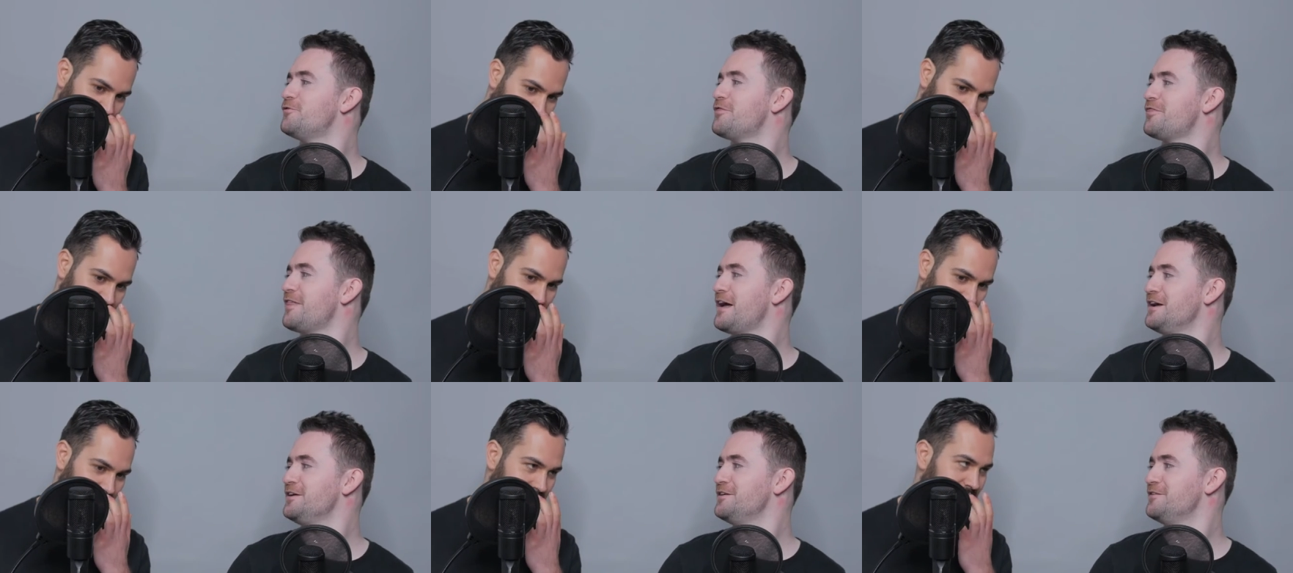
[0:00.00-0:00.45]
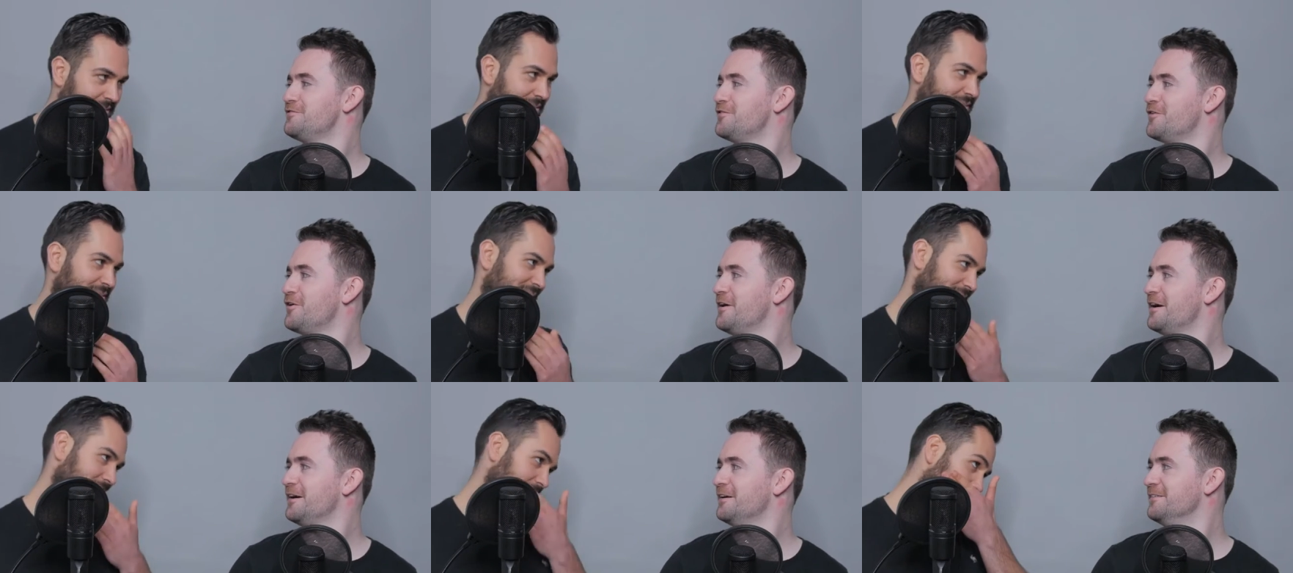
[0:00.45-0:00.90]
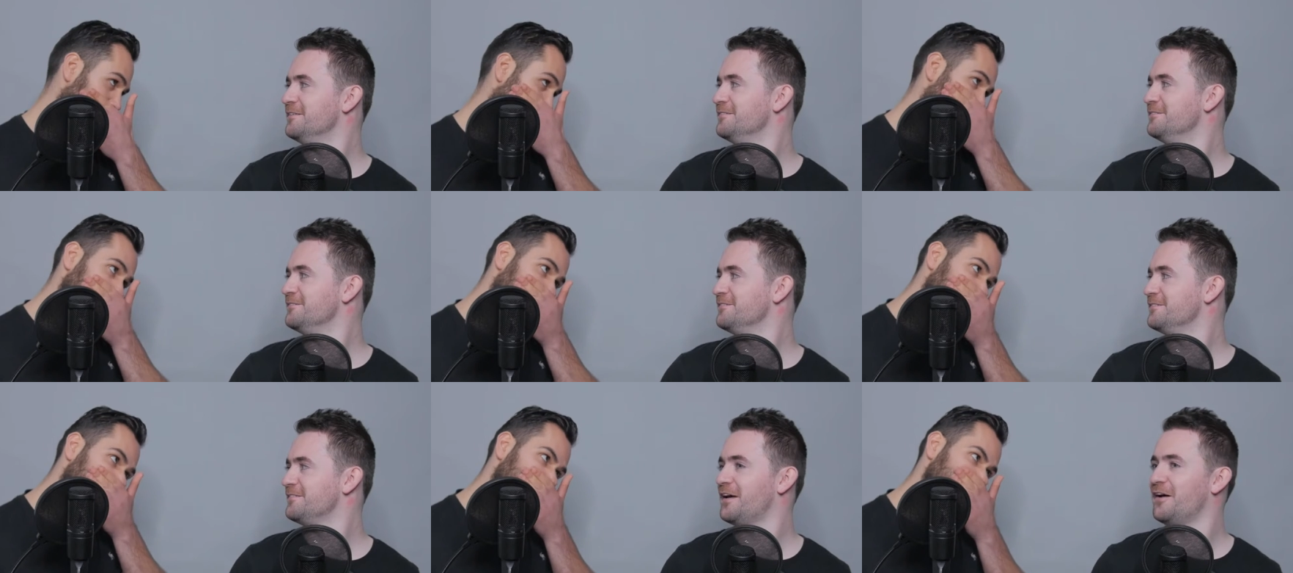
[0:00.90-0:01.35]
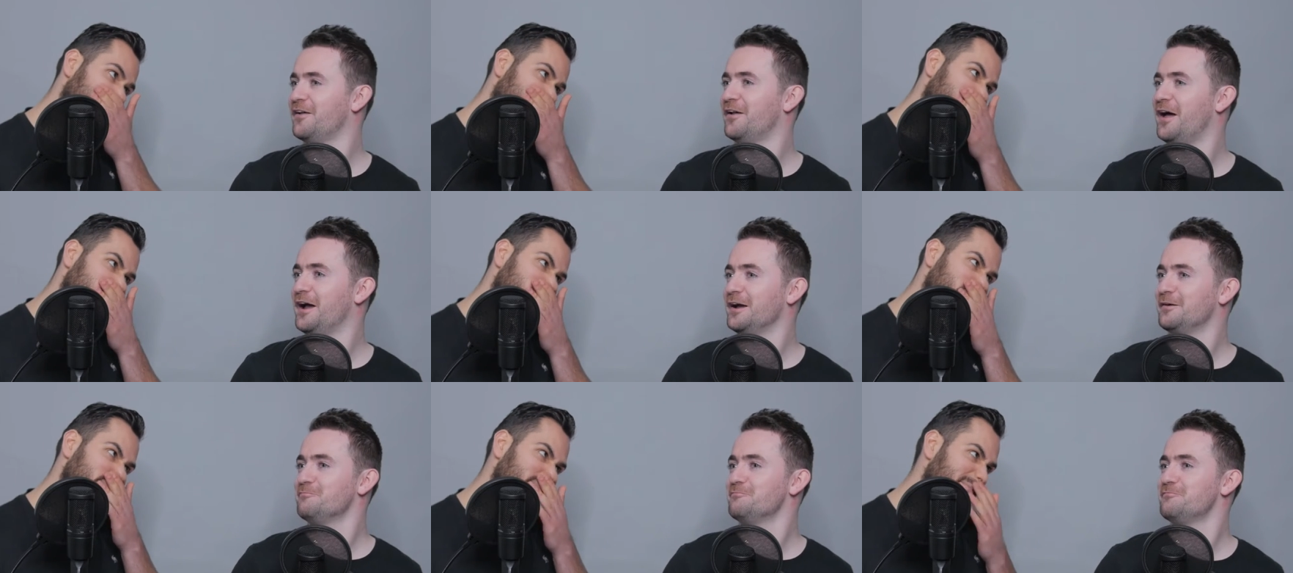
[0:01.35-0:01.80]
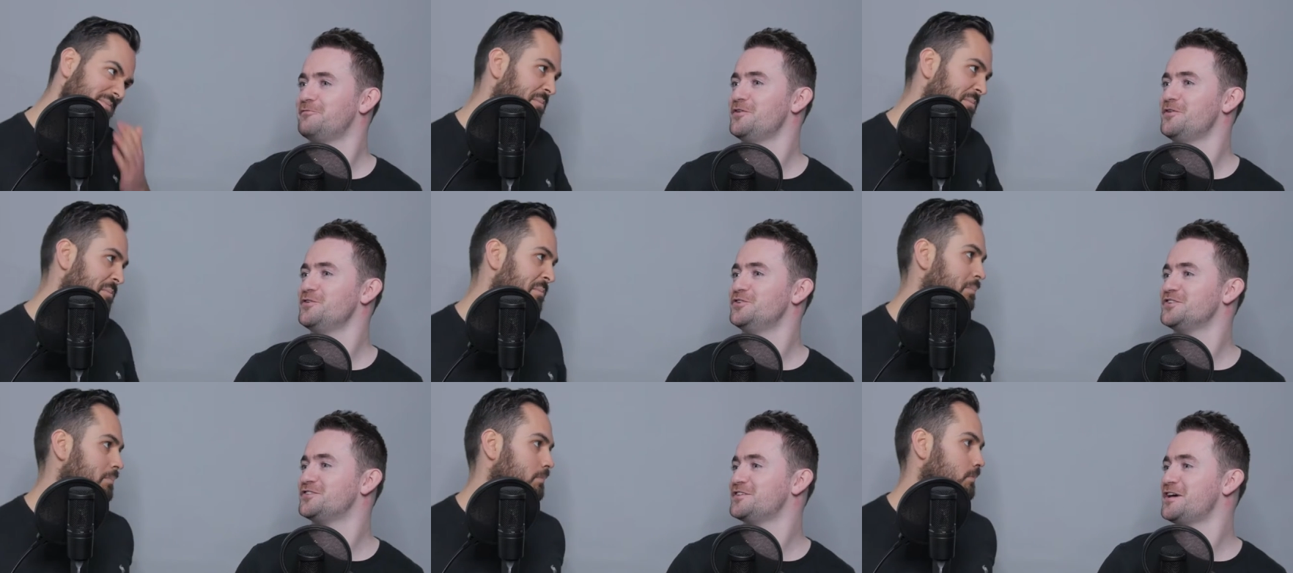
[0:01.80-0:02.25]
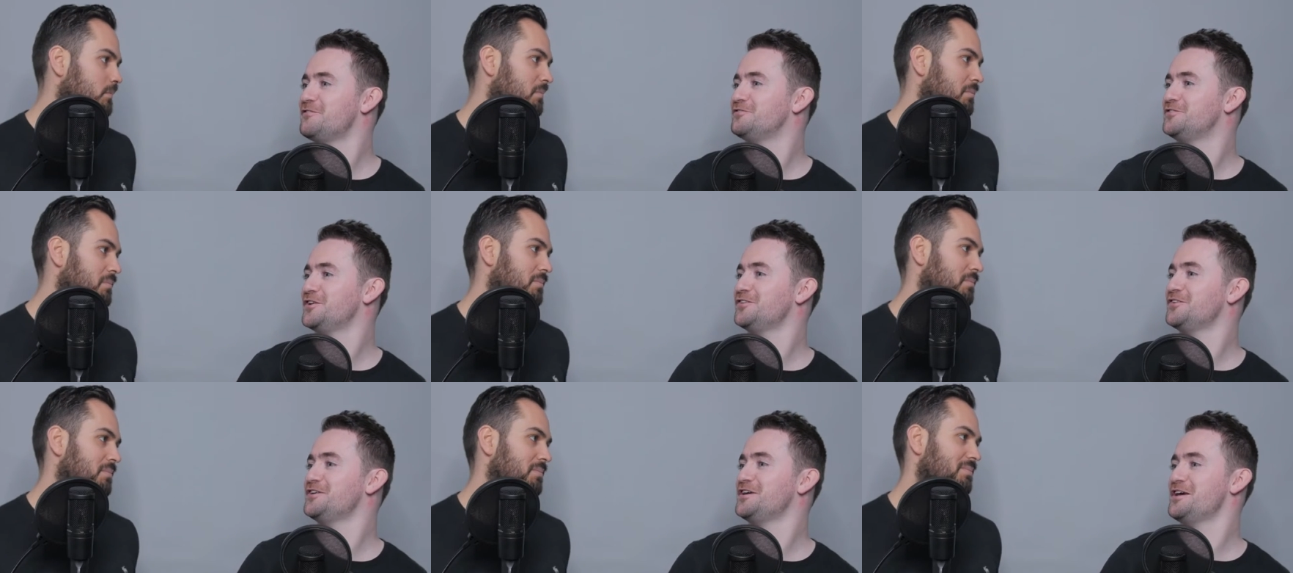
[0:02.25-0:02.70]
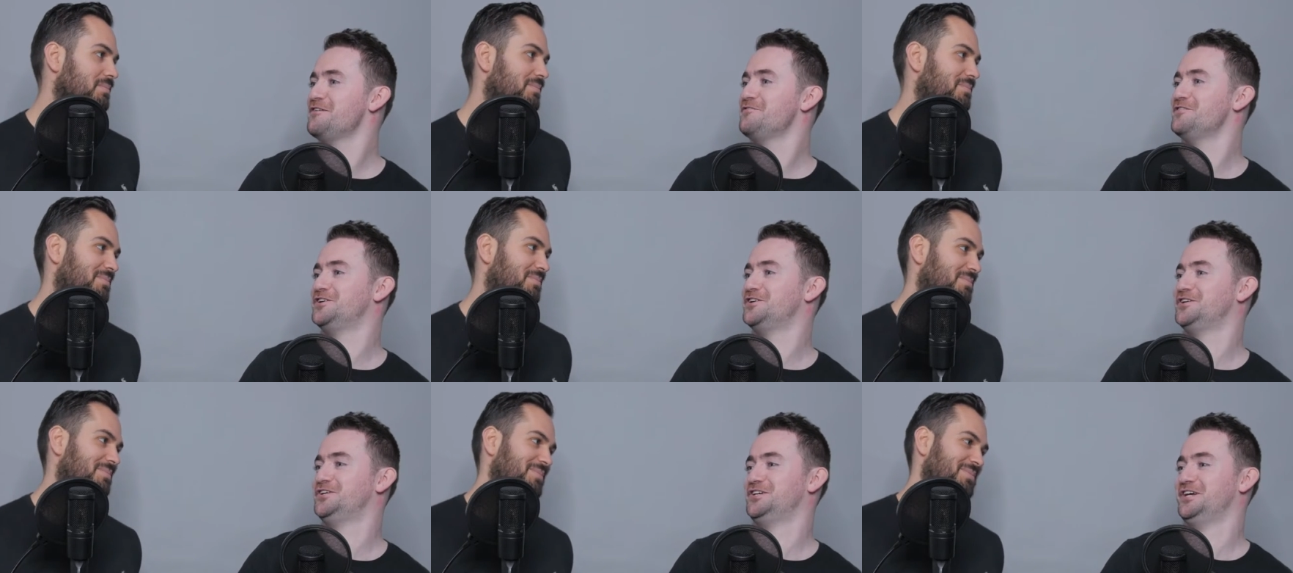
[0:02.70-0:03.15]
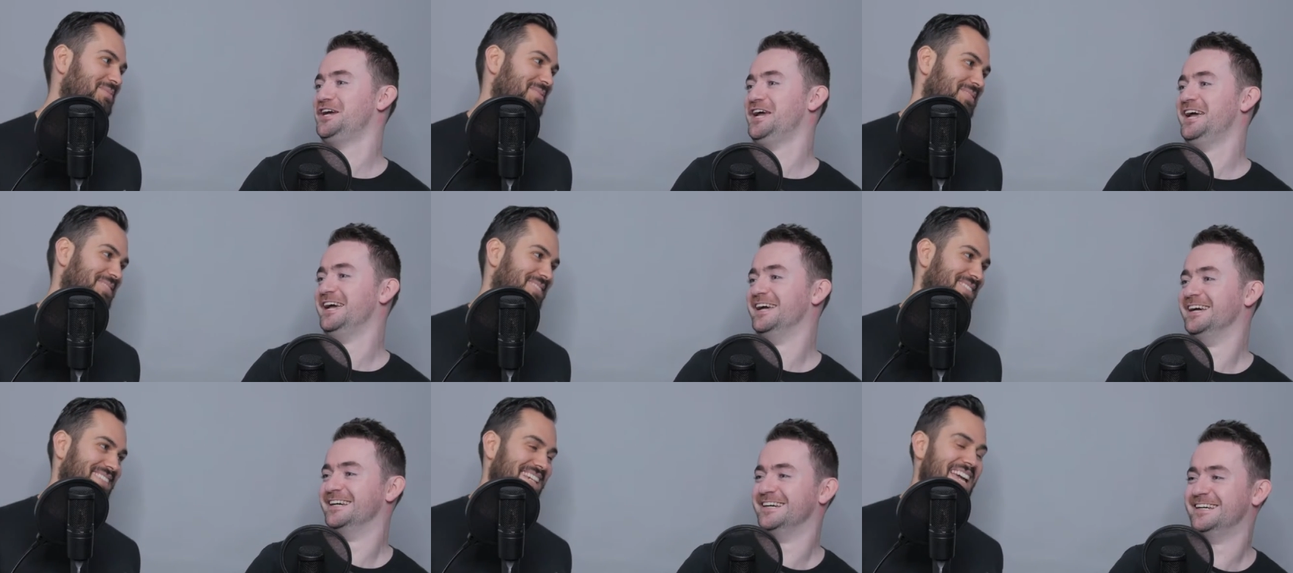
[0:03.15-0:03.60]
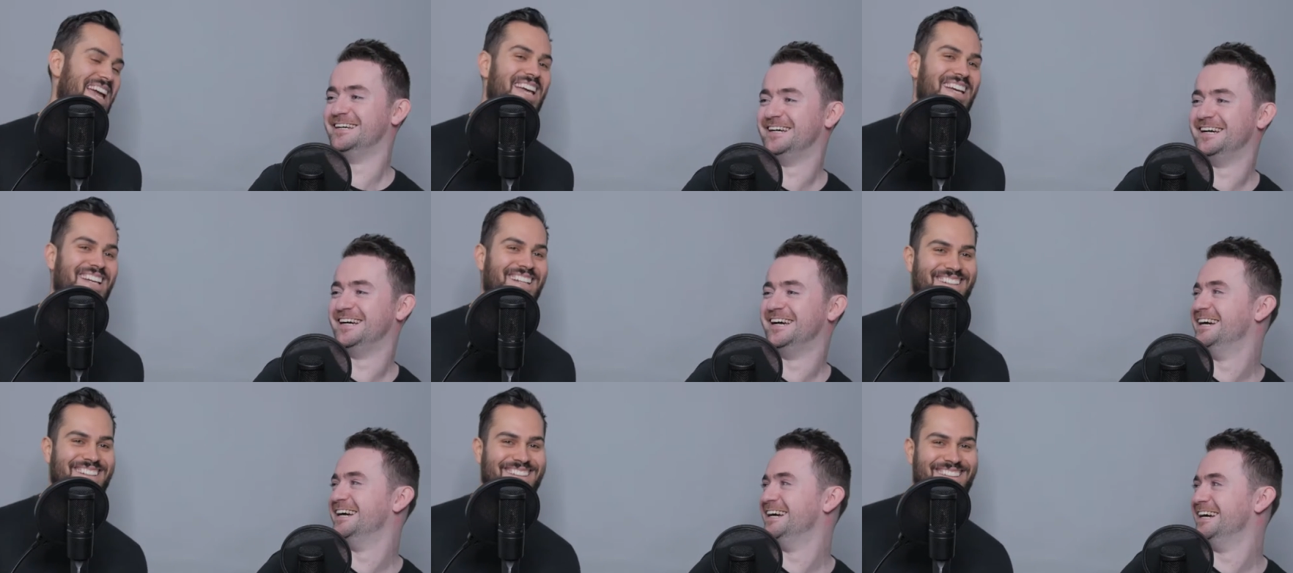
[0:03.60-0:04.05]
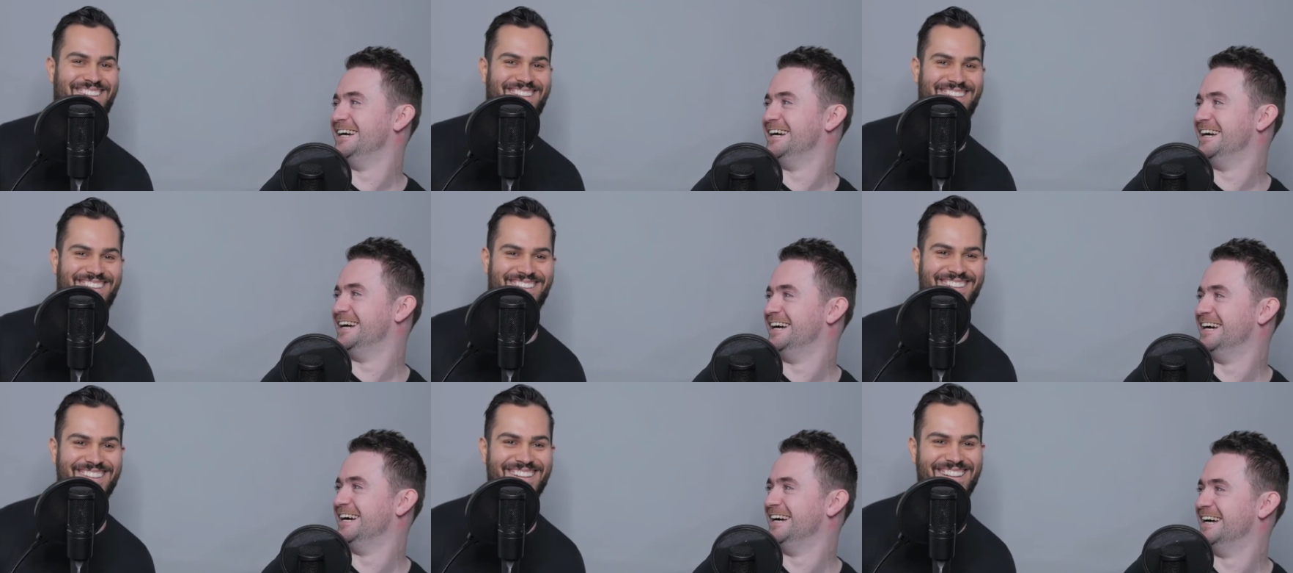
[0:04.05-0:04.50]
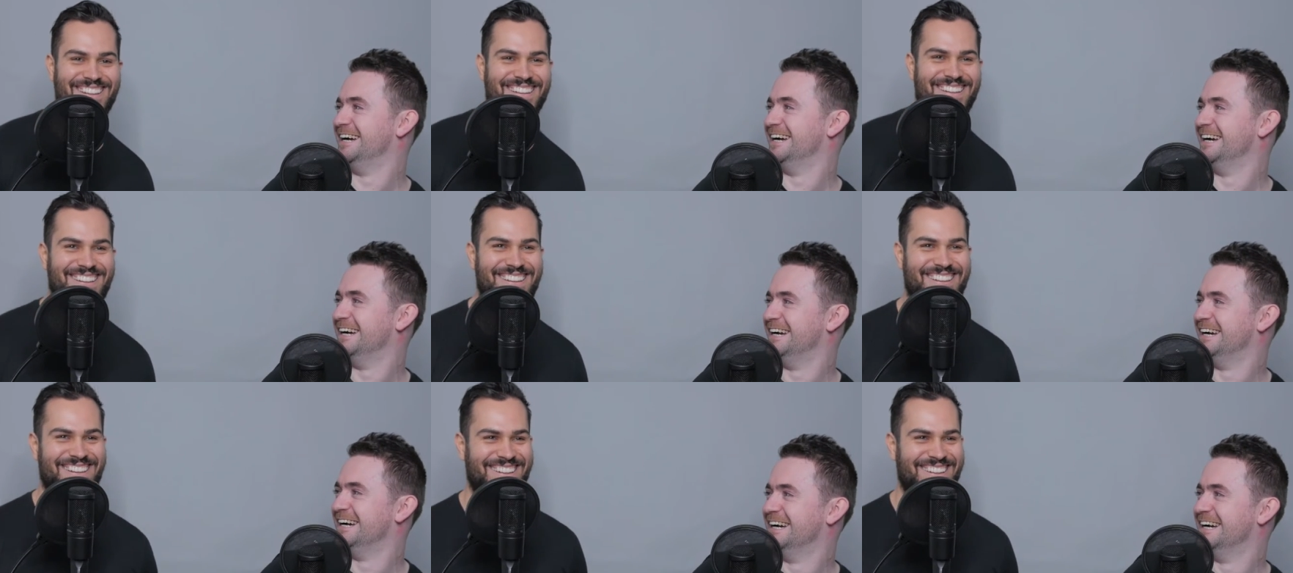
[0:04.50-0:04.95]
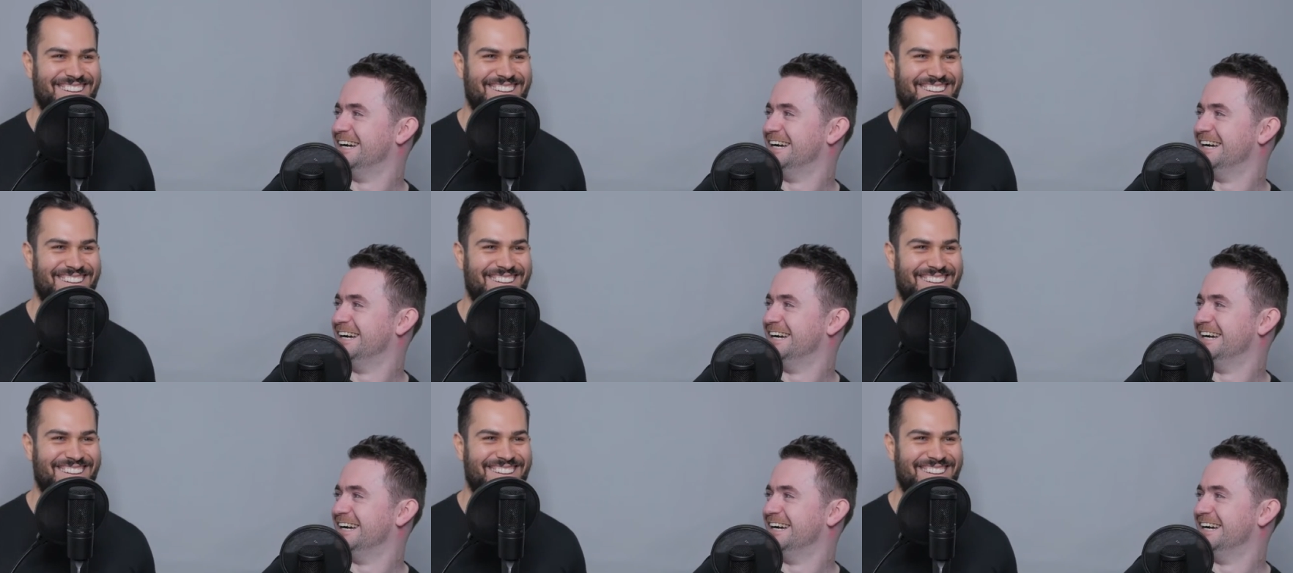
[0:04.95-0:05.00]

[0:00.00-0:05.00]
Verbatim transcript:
Speaker 1: will thank you for it. They're like, future self doesn't give a shit. I